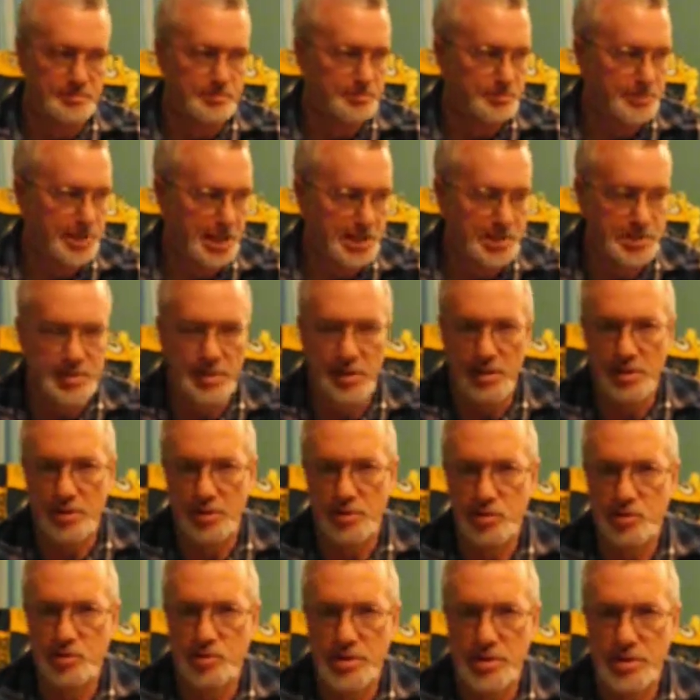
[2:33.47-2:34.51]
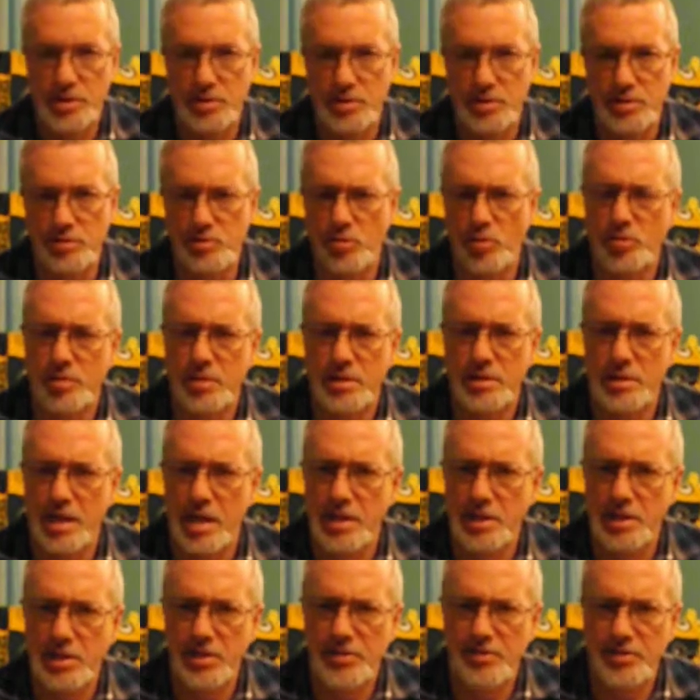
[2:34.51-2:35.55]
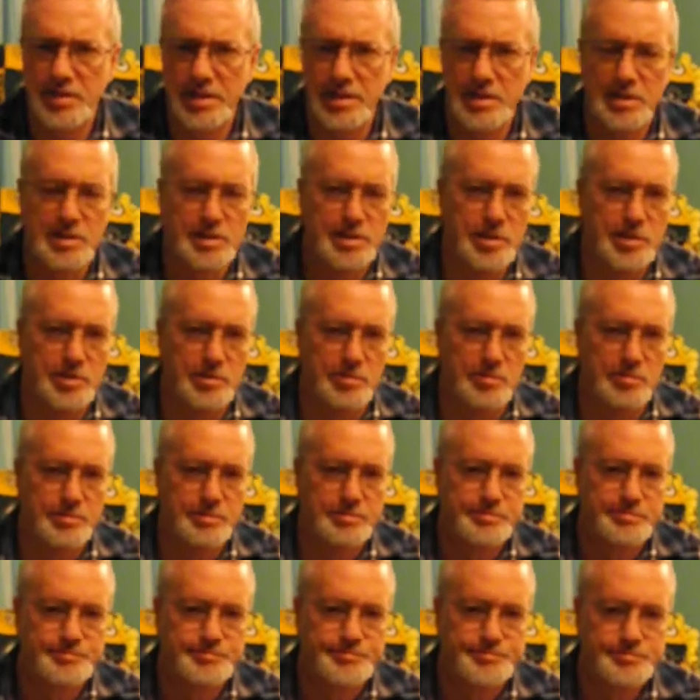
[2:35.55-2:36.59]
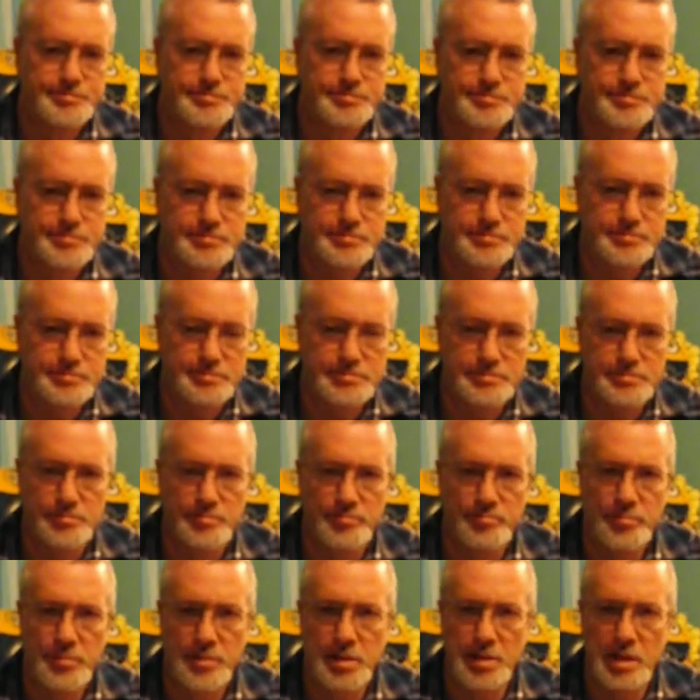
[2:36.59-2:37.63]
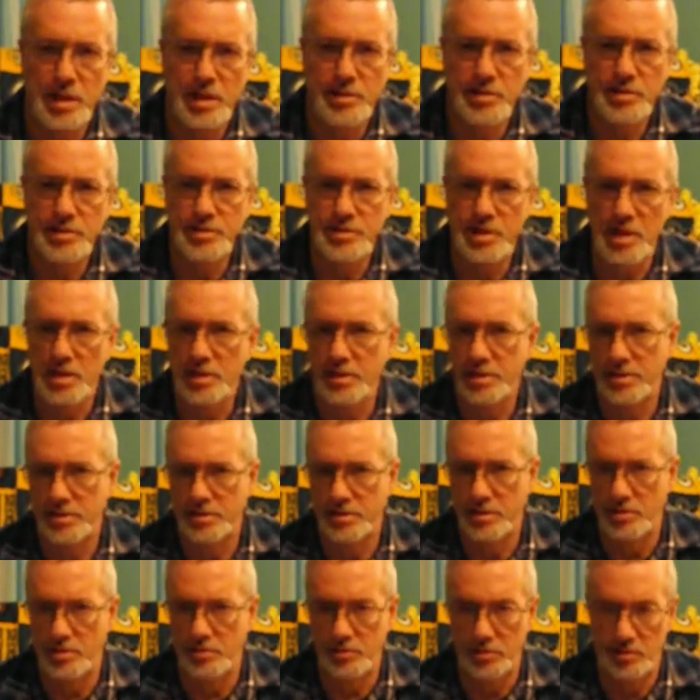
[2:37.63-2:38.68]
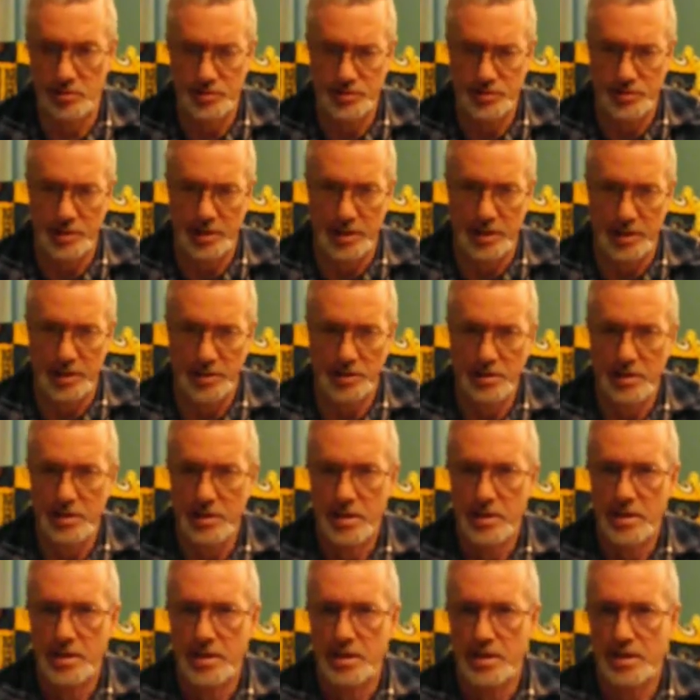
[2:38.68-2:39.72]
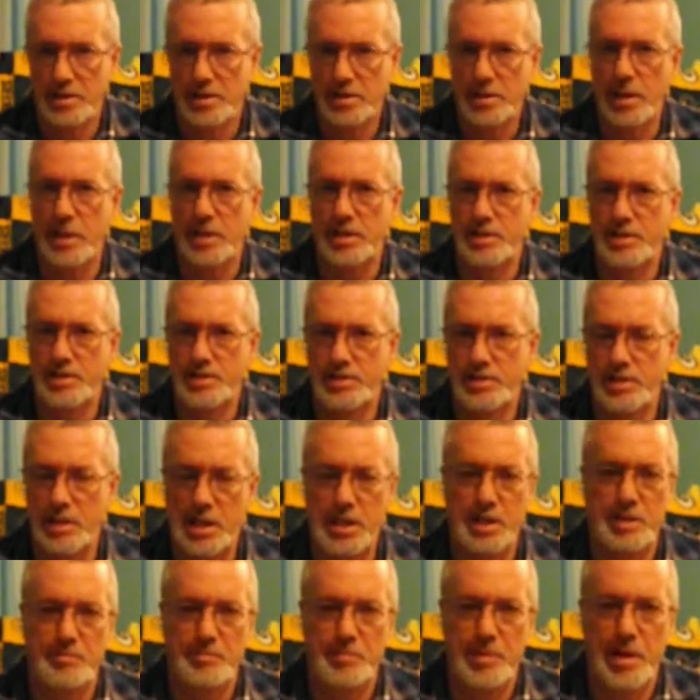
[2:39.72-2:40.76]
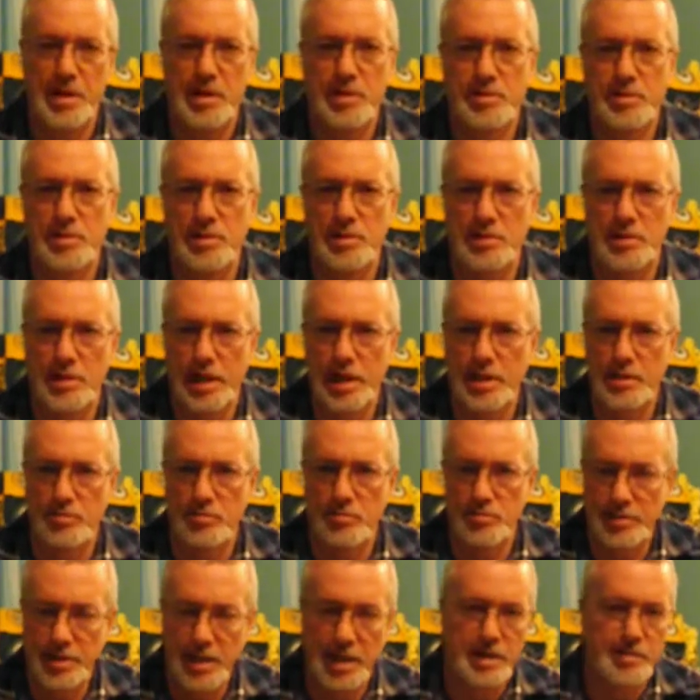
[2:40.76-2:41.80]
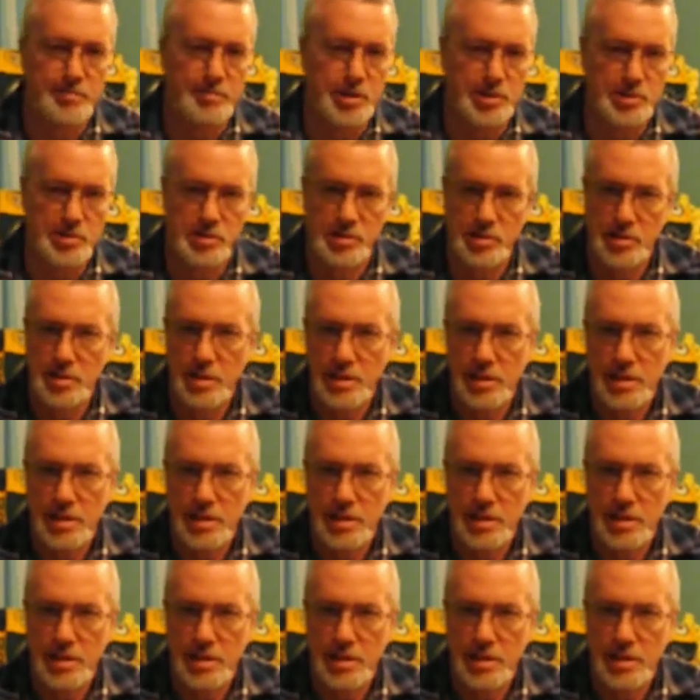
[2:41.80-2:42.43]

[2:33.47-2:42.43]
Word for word: That's not a Christian or a godly thing to do. God does not condone those things. God is not about collateral damage.